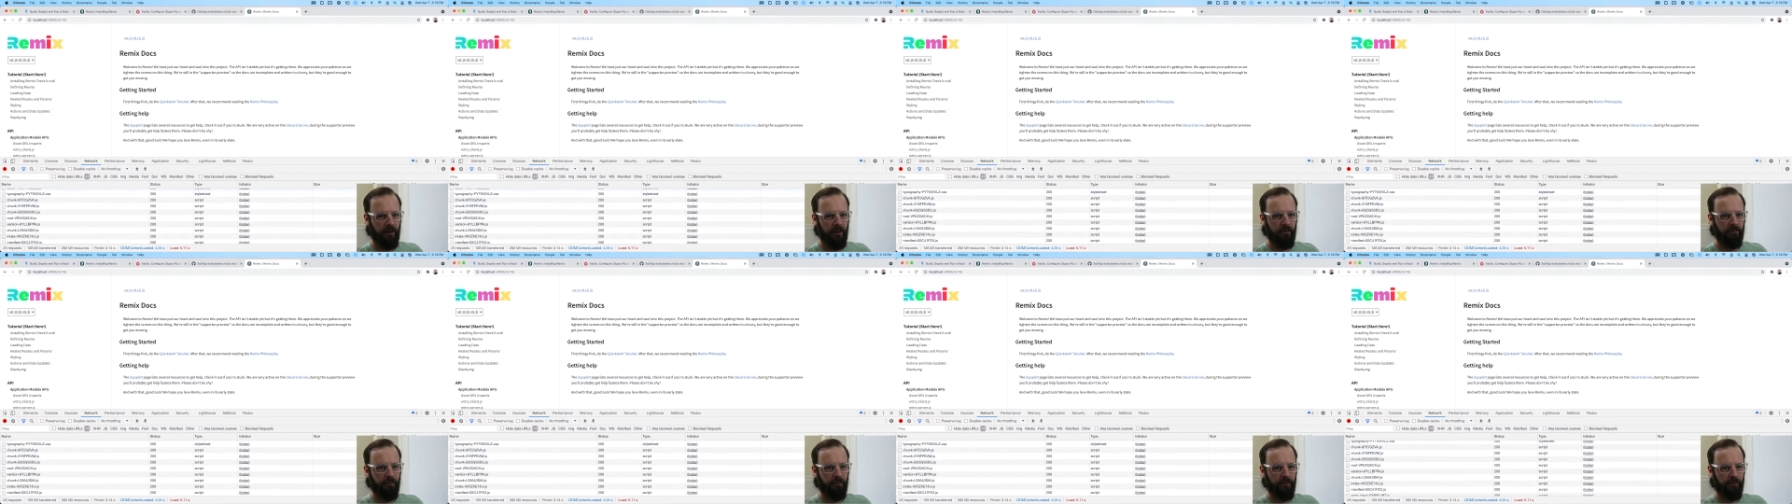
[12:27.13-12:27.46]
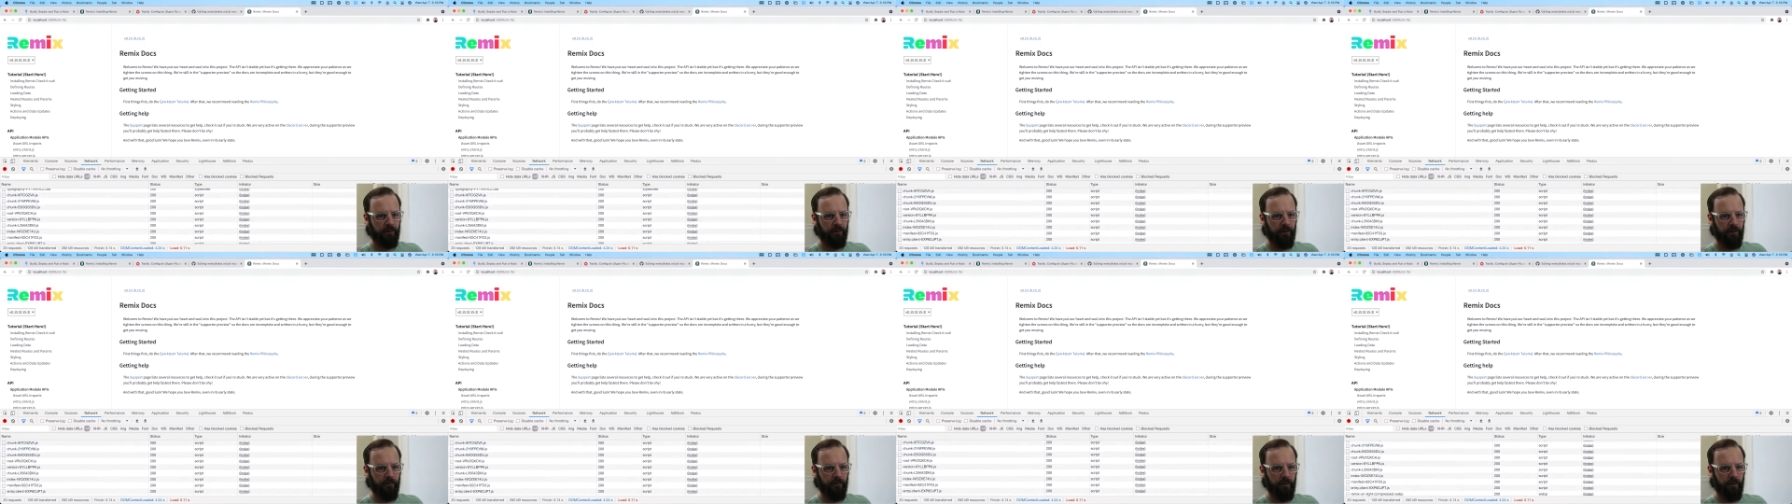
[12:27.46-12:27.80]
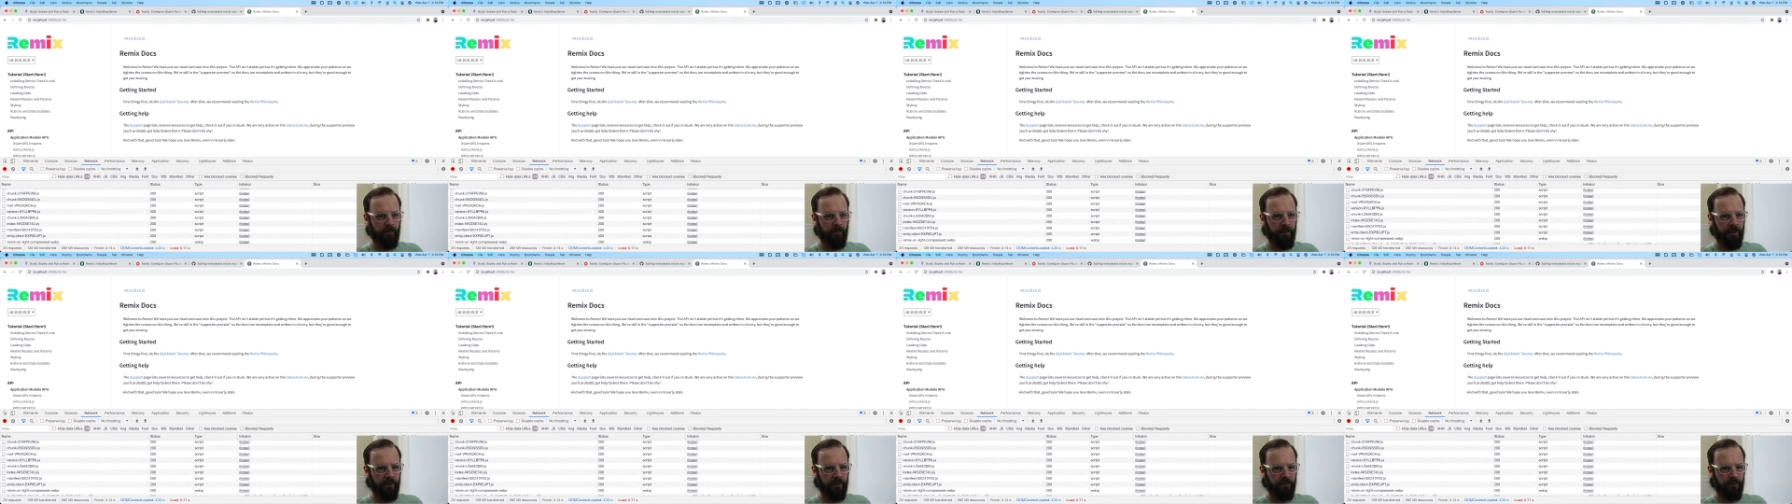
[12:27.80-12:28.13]
Fortunately,
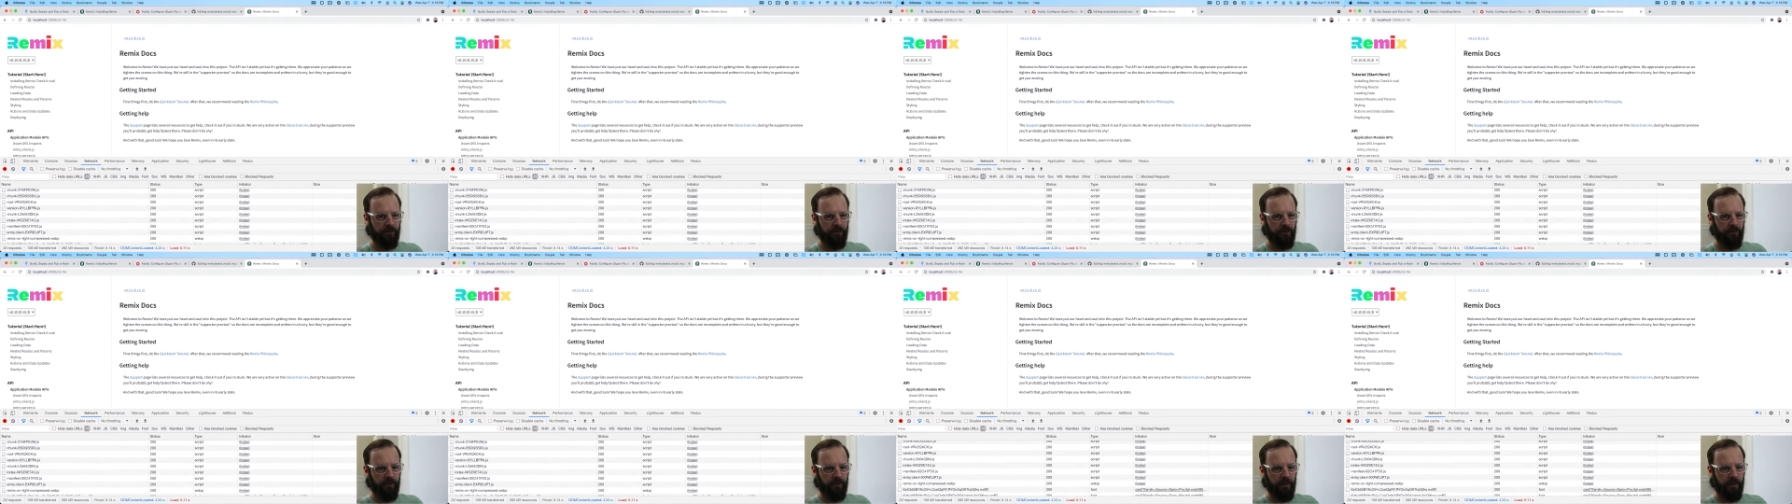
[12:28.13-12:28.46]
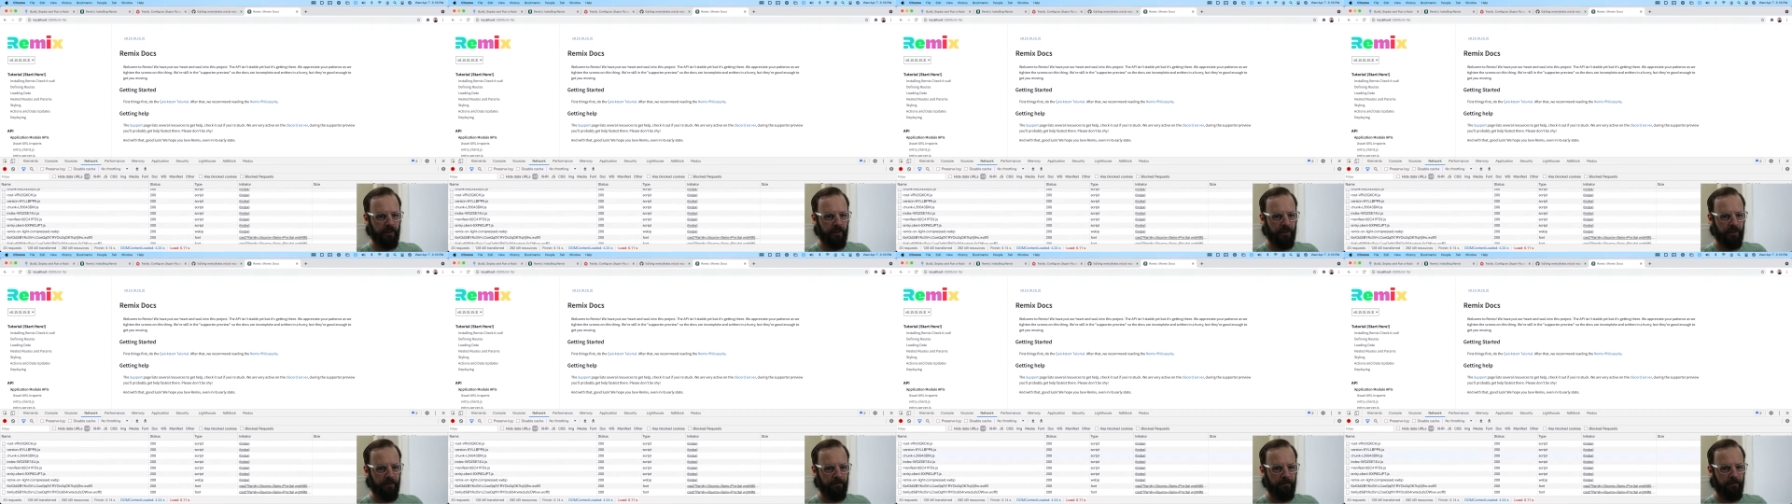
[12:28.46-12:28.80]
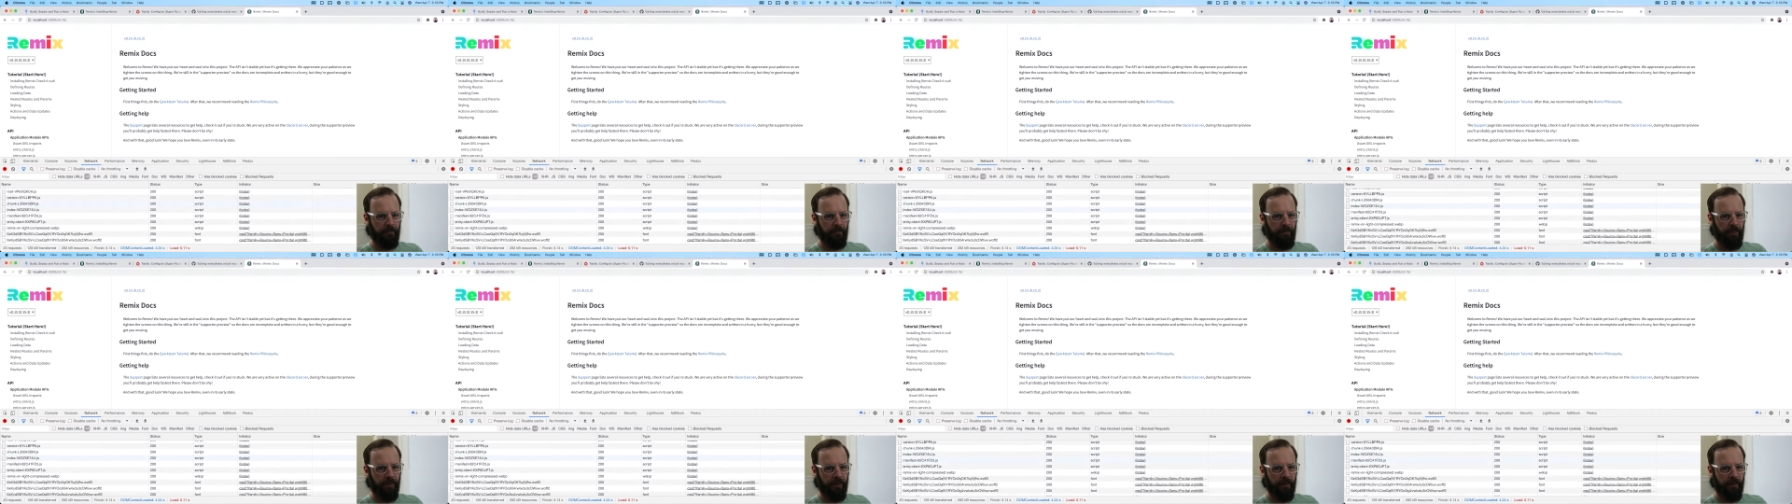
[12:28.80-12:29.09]
Remix